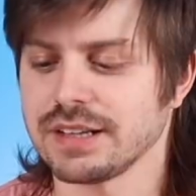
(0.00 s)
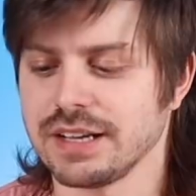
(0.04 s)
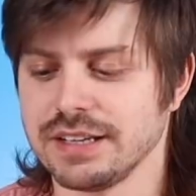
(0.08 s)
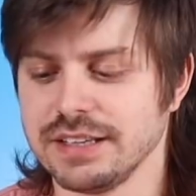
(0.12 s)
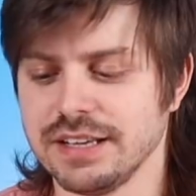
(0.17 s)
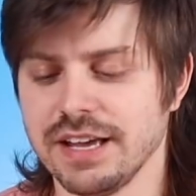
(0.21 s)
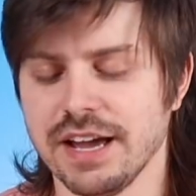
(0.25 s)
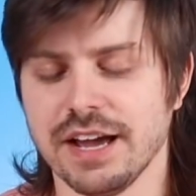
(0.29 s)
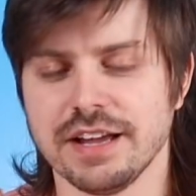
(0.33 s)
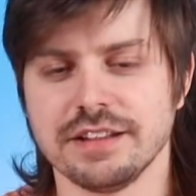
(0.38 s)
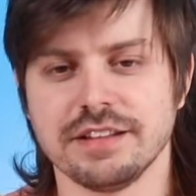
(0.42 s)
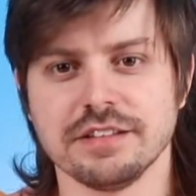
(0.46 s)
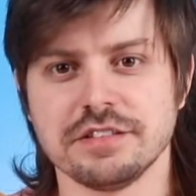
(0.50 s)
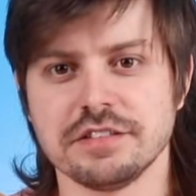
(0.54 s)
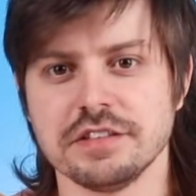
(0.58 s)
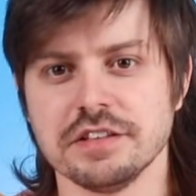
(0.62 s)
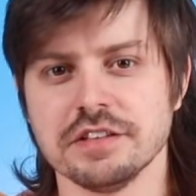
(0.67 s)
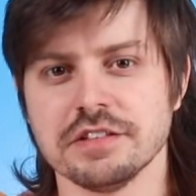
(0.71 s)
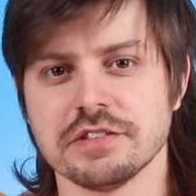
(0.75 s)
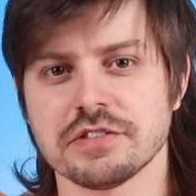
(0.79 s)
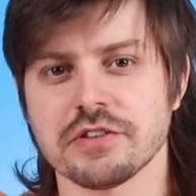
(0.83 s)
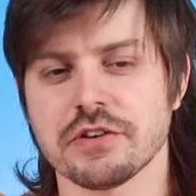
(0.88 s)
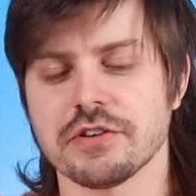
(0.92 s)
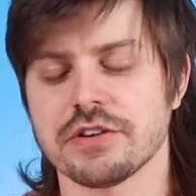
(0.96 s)
Yeah, this
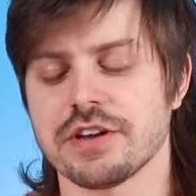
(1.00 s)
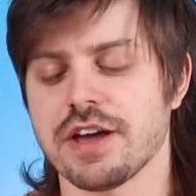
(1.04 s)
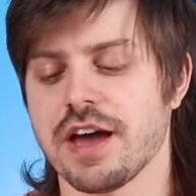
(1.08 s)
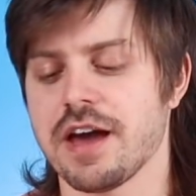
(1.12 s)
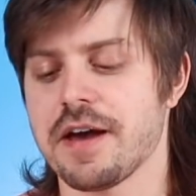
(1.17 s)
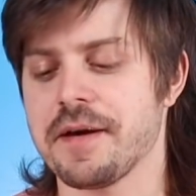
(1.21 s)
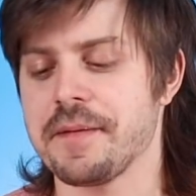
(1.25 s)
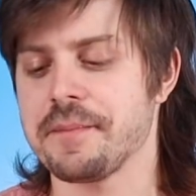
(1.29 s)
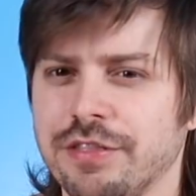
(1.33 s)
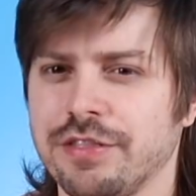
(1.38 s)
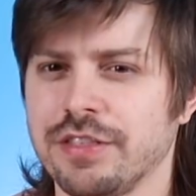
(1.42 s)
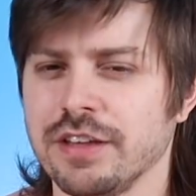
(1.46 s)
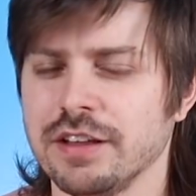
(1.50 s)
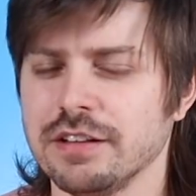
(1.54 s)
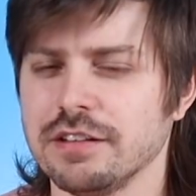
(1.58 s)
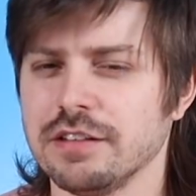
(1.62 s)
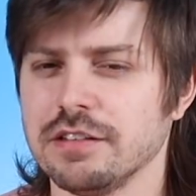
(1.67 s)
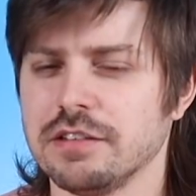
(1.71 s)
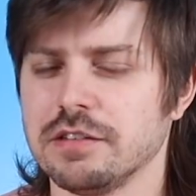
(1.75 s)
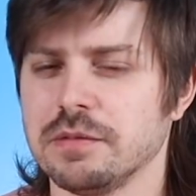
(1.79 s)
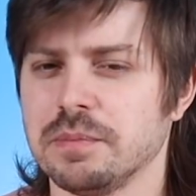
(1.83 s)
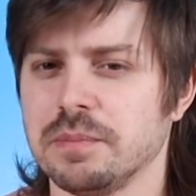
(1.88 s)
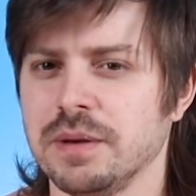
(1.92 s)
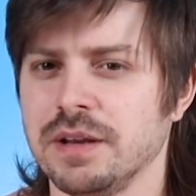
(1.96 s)
is okay. I think the
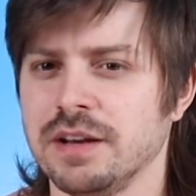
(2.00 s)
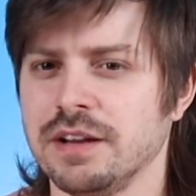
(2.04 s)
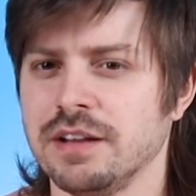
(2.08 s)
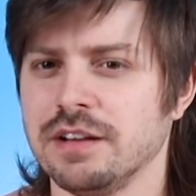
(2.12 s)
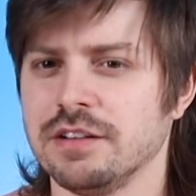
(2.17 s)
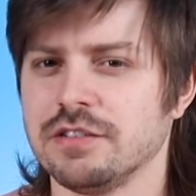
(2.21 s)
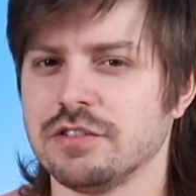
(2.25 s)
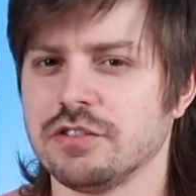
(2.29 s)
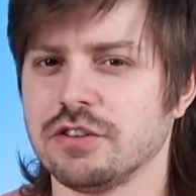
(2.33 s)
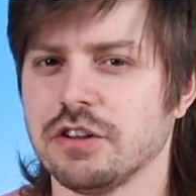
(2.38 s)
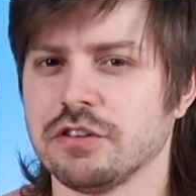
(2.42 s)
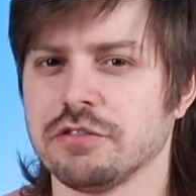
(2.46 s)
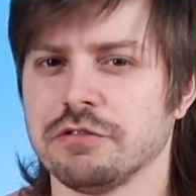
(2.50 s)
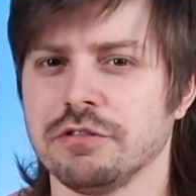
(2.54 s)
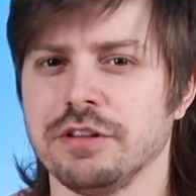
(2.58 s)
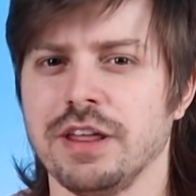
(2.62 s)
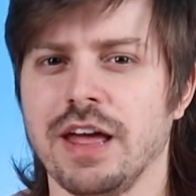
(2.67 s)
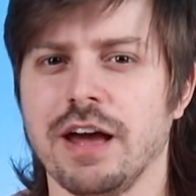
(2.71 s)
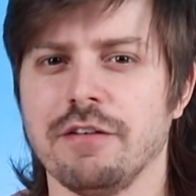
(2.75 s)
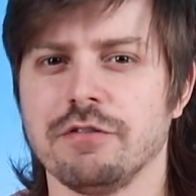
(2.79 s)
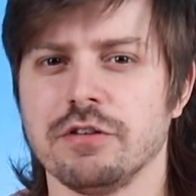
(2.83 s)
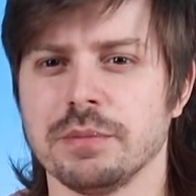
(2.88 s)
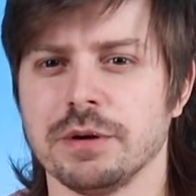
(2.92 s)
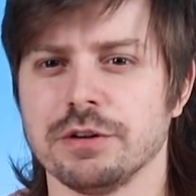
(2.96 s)
spinach doesn't really
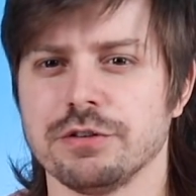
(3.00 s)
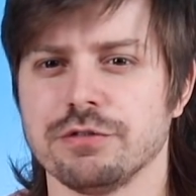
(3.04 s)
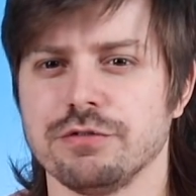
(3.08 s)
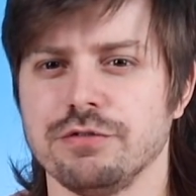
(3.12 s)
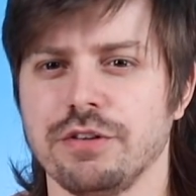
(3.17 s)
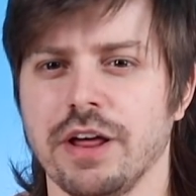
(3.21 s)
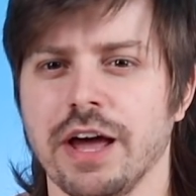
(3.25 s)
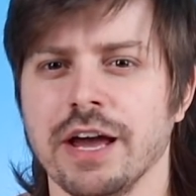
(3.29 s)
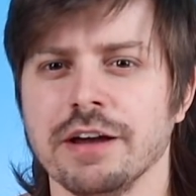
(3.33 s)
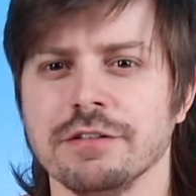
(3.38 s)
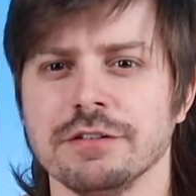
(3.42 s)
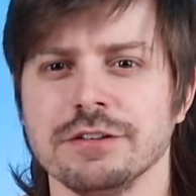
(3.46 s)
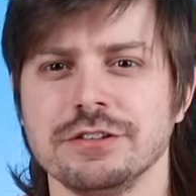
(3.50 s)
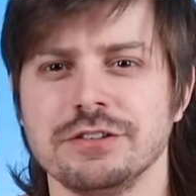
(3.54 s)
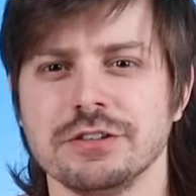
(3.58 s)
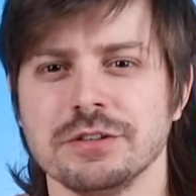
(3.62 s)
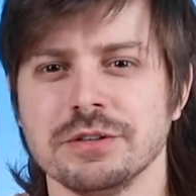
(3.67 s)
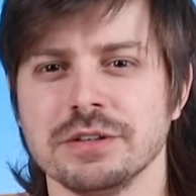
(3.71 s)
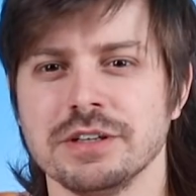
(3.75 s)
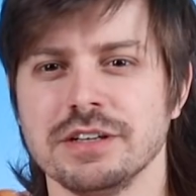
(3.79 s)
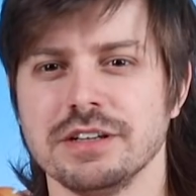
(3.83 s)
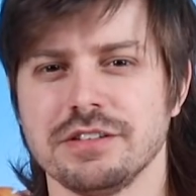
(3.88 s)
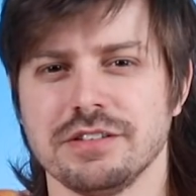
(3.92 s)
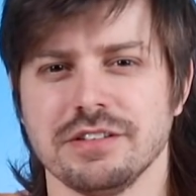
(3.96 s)
have too much flavor to
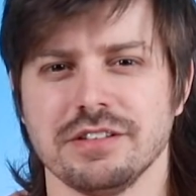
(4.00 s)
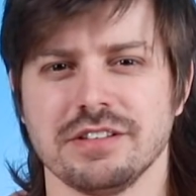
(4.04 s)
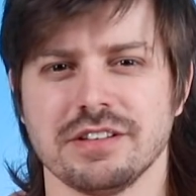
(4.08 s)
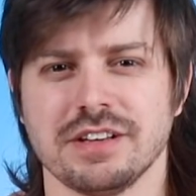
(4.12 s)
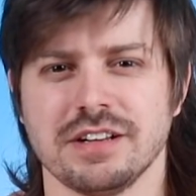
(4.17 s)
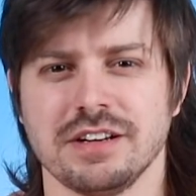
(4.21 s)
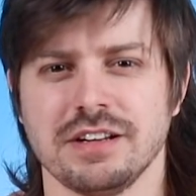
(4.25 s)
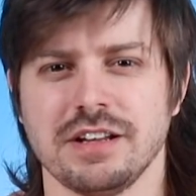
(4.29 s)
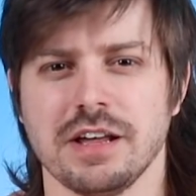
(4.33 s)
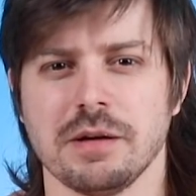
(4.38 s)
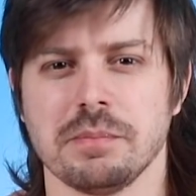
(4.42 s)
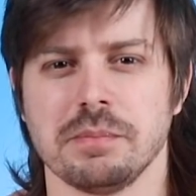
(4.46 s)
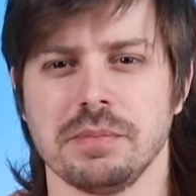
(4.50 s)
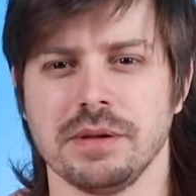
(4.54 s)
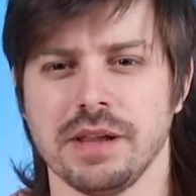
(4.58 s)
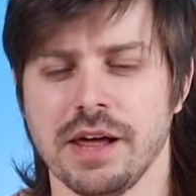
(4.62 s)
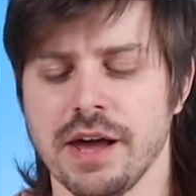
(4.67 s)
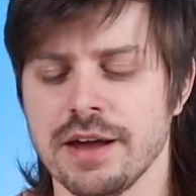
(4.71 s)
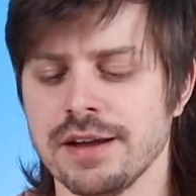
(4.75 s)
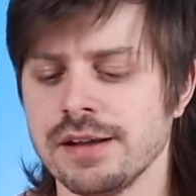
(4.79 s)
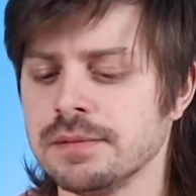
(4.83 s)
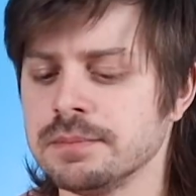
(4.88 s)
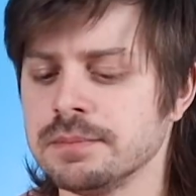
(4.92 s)
it, so it's kind of like plain.